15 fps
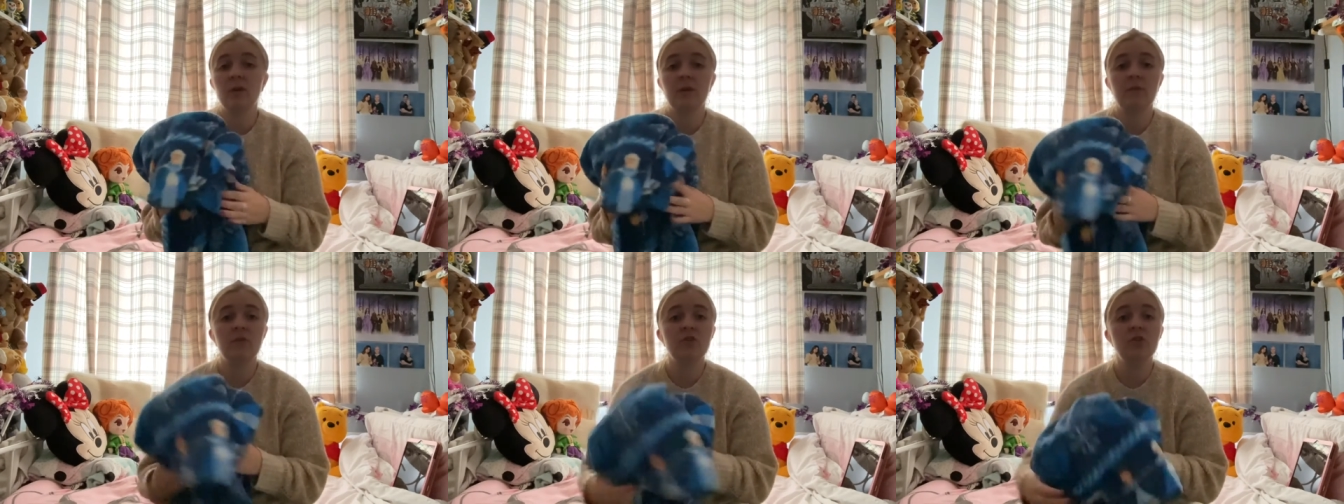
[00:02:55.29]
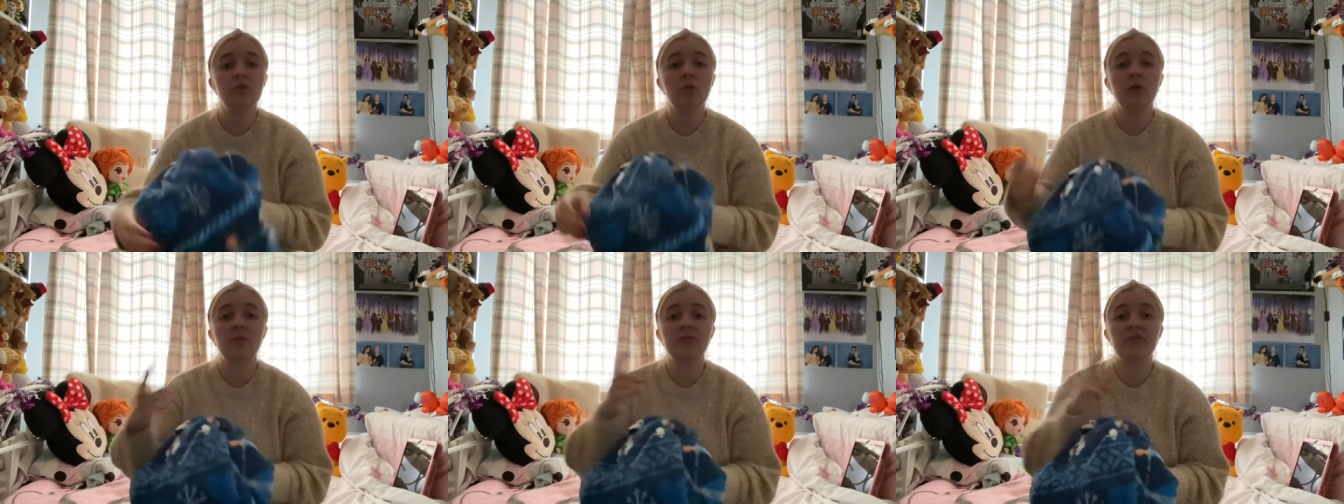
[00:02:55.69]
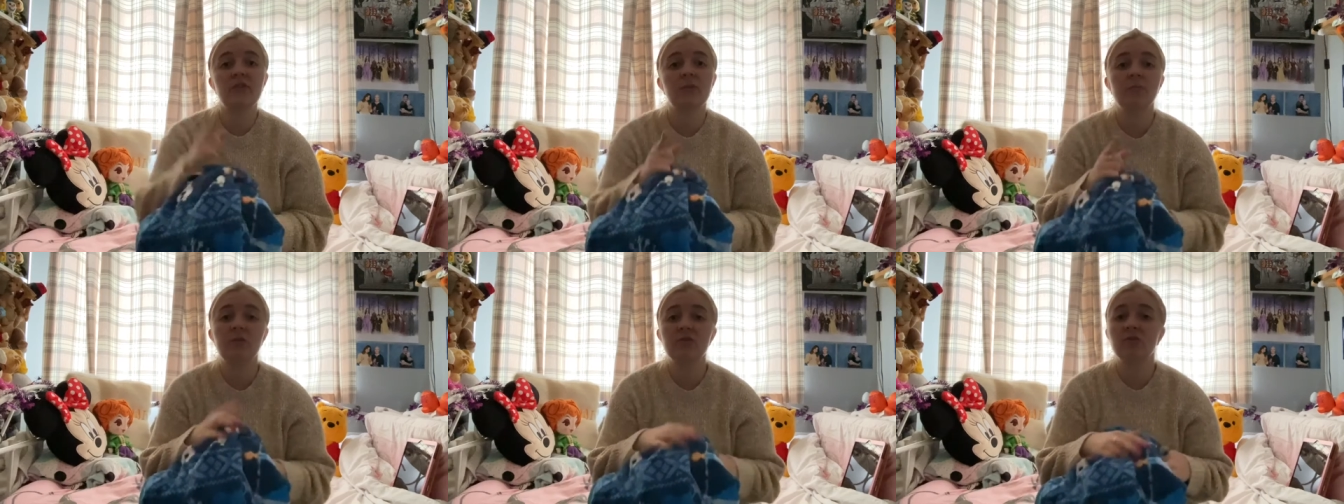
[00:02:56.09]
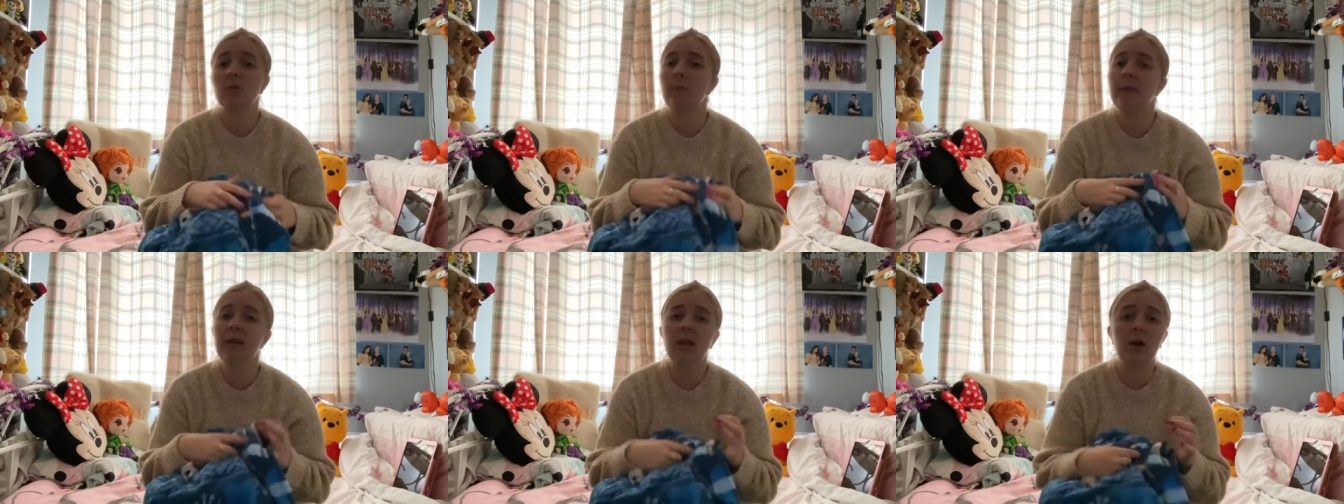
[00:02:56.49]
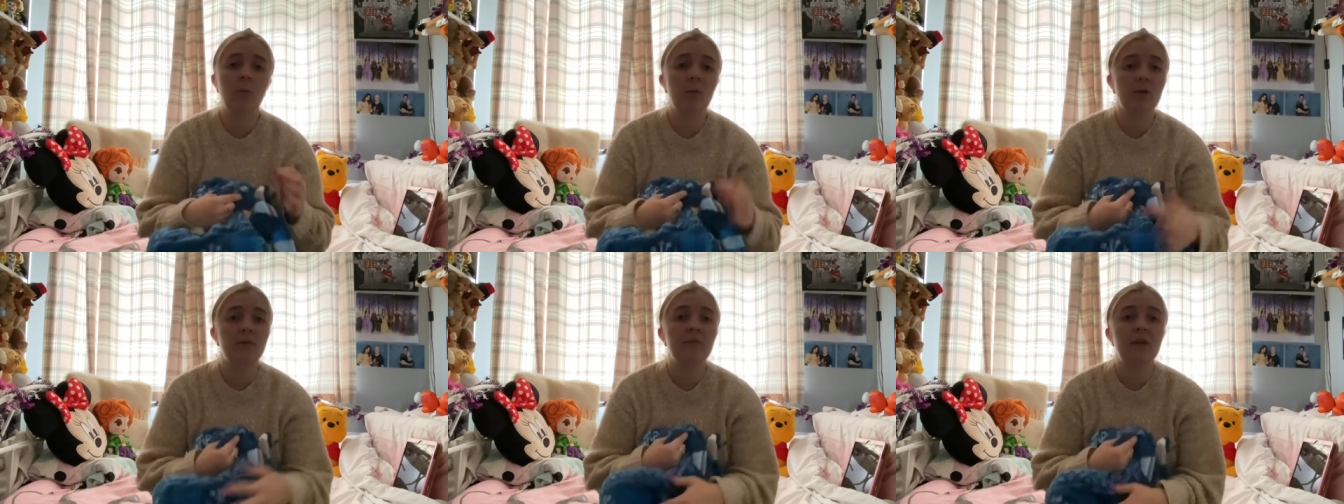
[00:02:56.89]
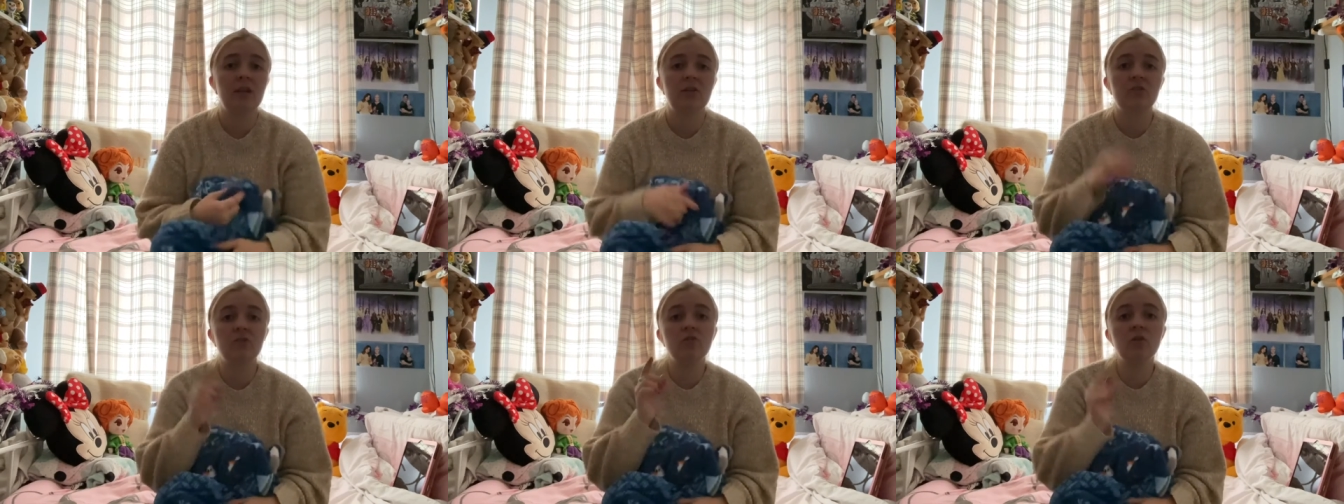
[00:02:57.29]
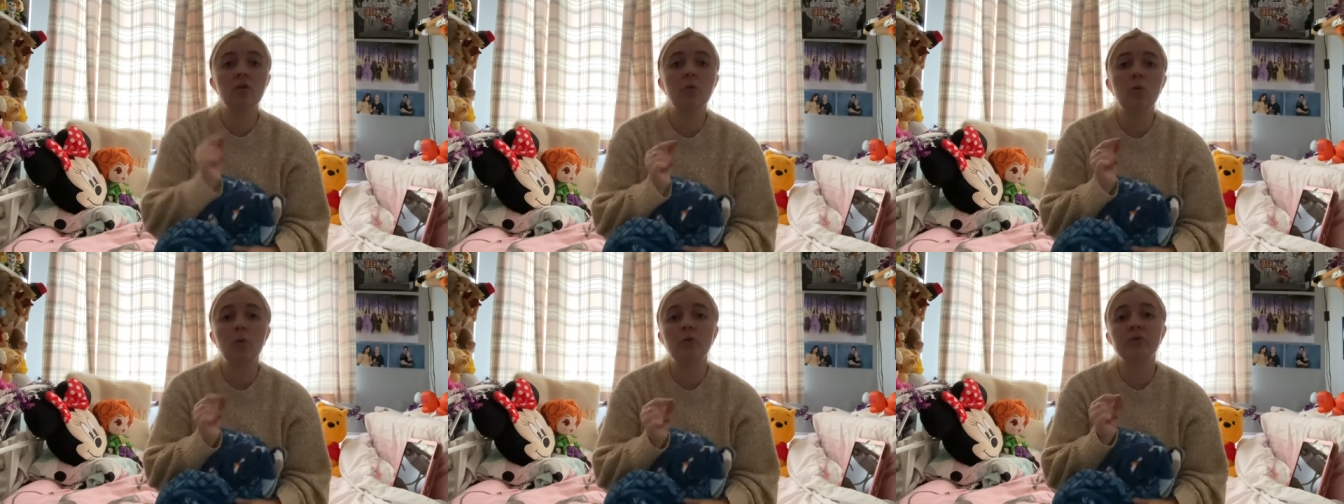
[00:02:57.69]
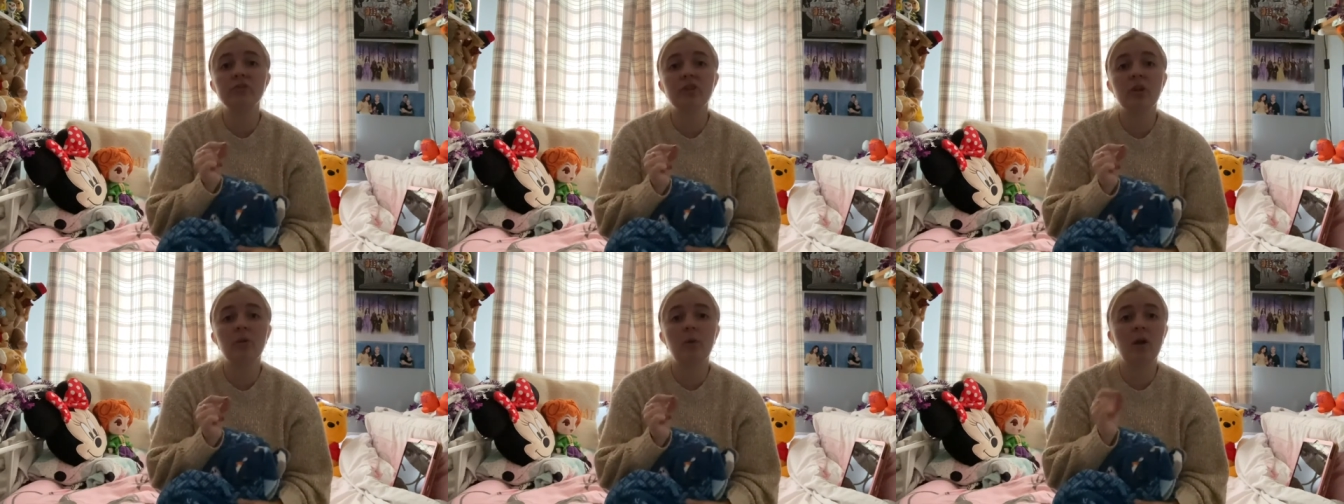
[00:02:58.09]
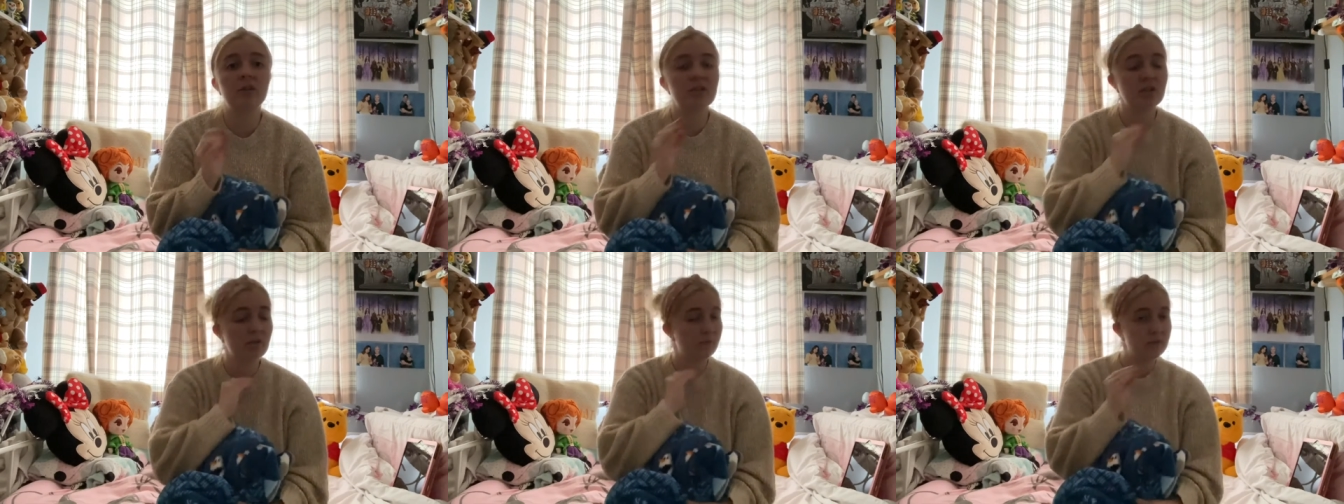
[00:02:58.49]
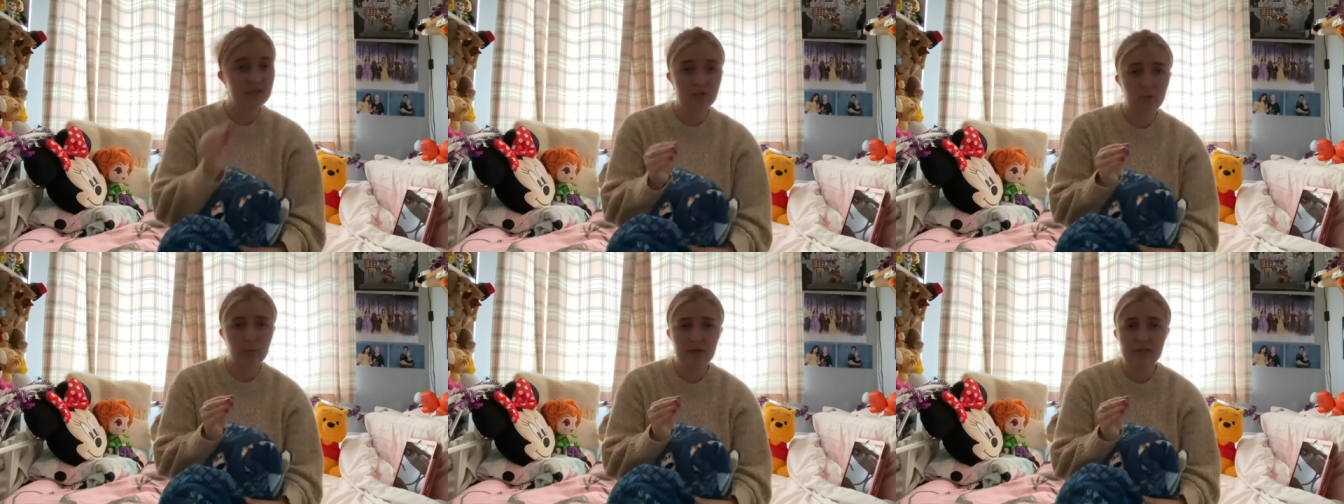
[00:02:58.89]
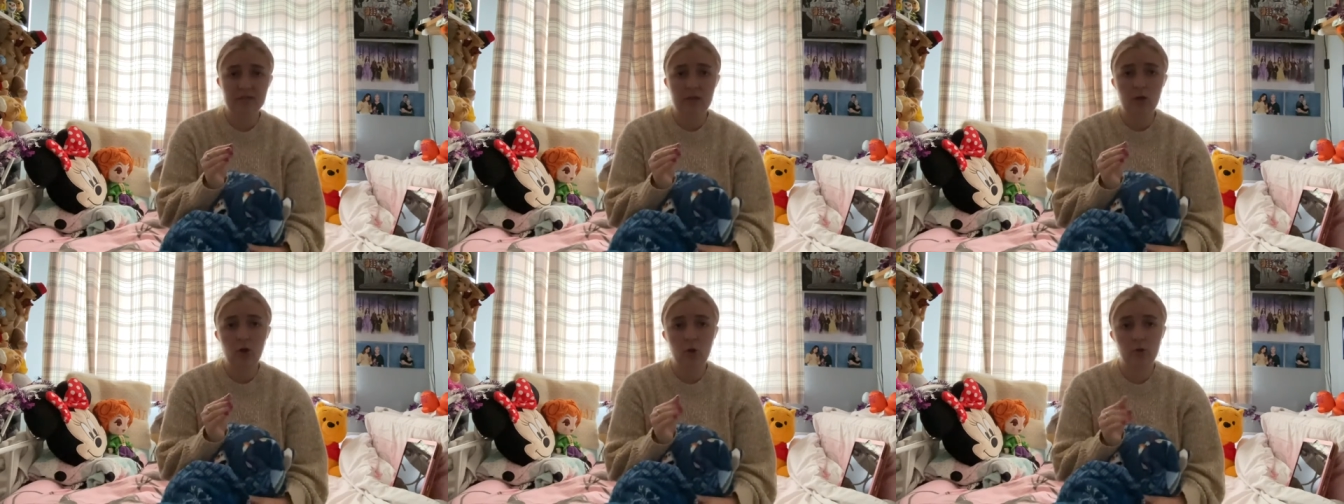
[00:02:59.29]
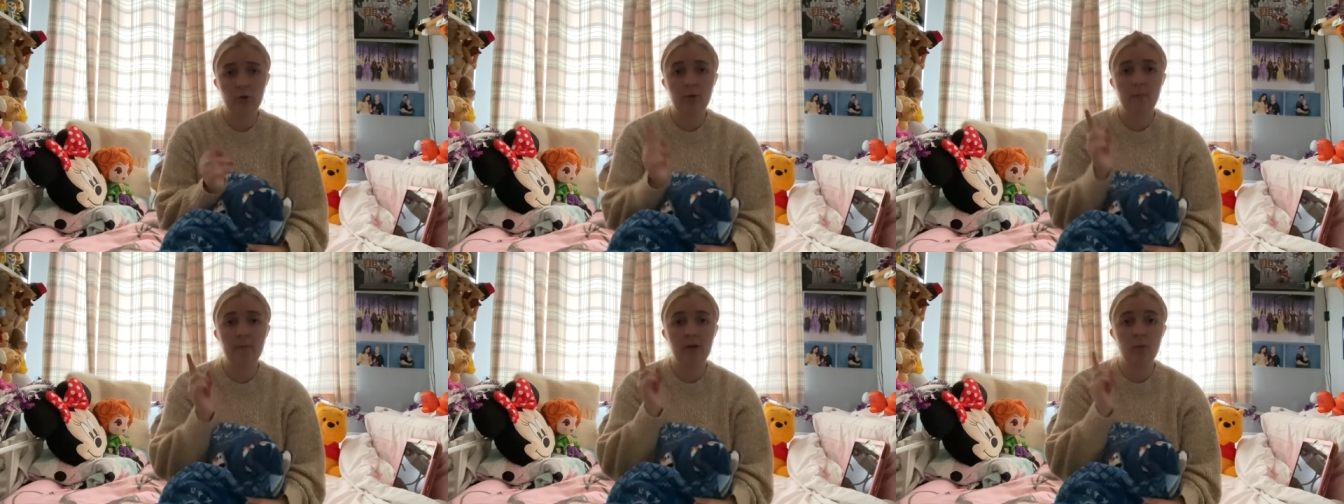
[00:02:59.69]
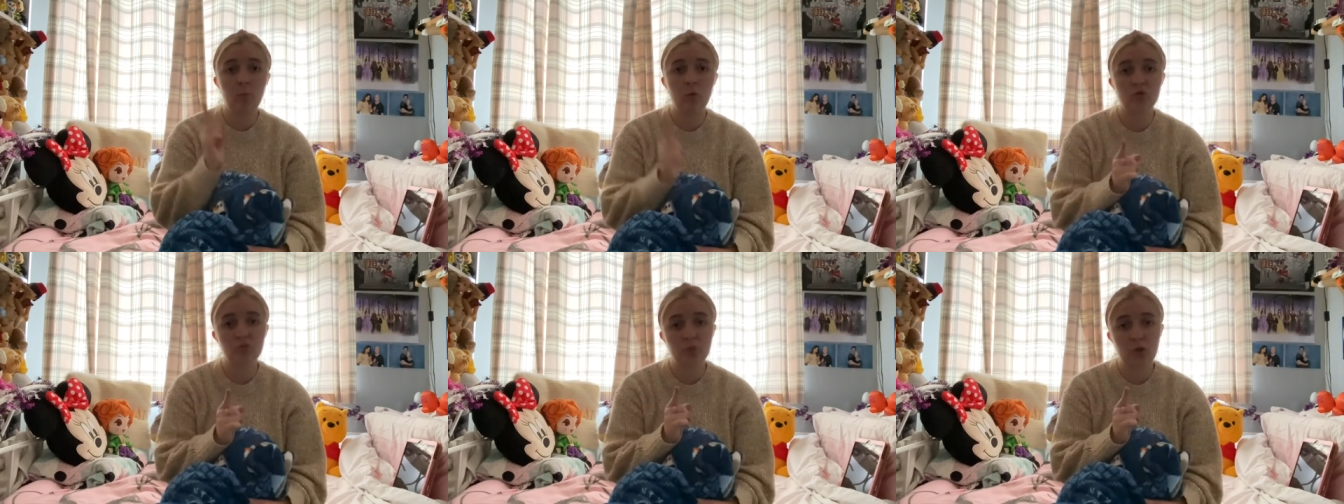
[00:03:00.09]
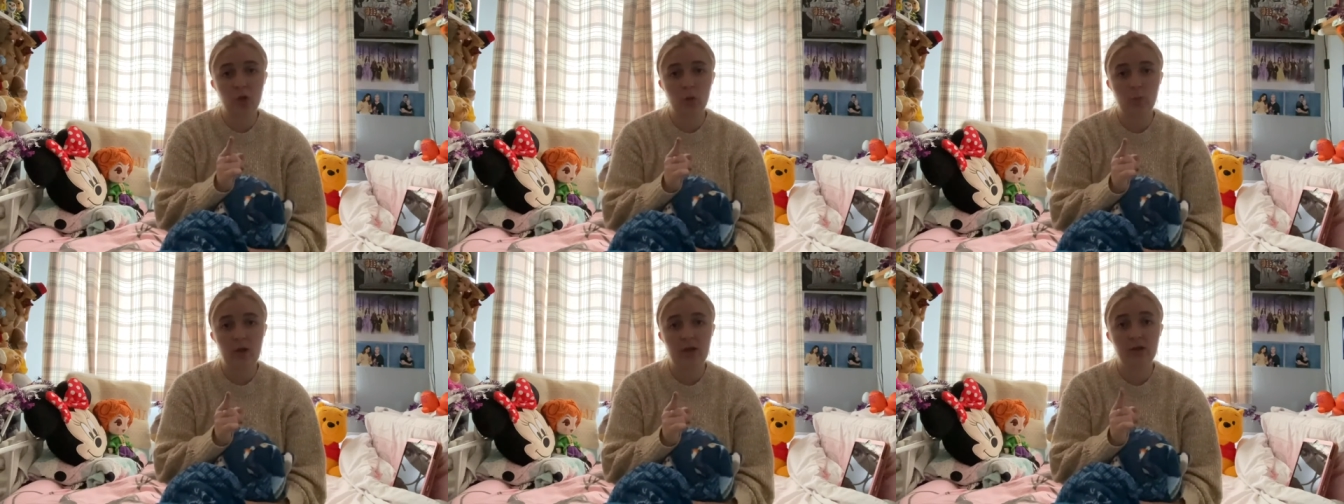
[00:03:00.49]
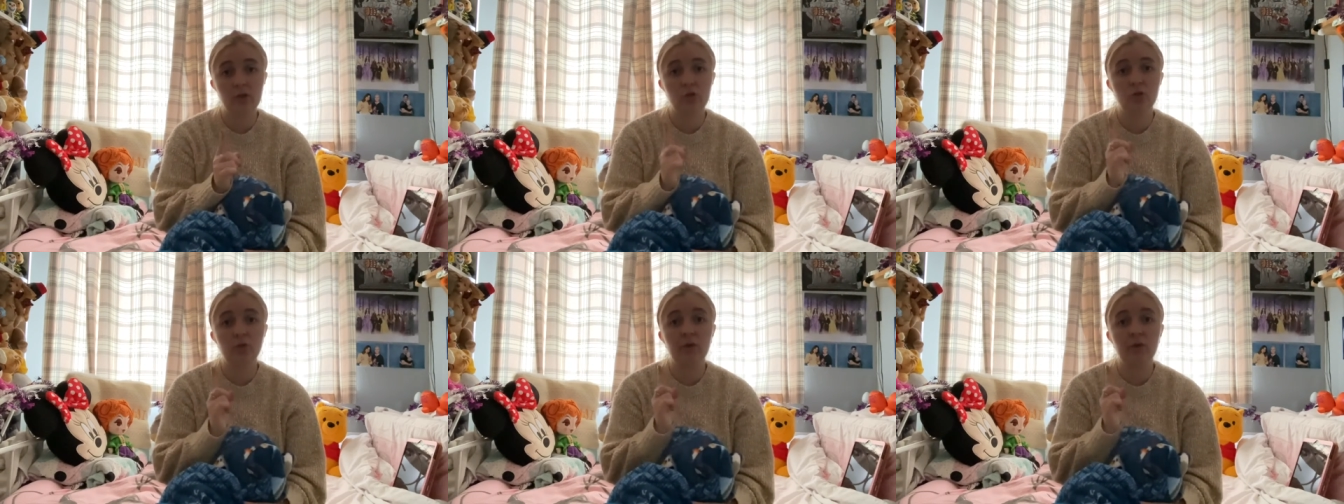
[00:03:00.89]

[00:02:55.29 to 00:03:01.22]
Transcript: If you do go and see the musical, pick up one of these. You do also, I don't know if the deal is still on, but it was when I went, you